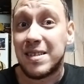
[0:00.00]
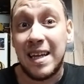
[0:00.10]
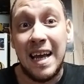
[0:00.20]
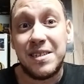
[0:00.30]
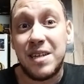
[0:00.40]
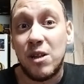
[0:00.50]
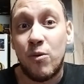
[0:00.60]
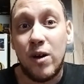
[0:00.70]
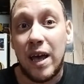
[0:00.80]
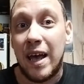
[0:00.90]
He's still a
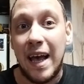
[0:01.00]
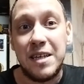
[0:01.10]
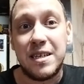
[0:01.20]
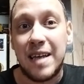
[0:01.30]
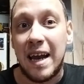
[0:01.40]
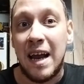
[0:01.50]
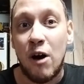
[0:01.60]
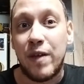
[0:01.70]
rookie. He's just getting healthy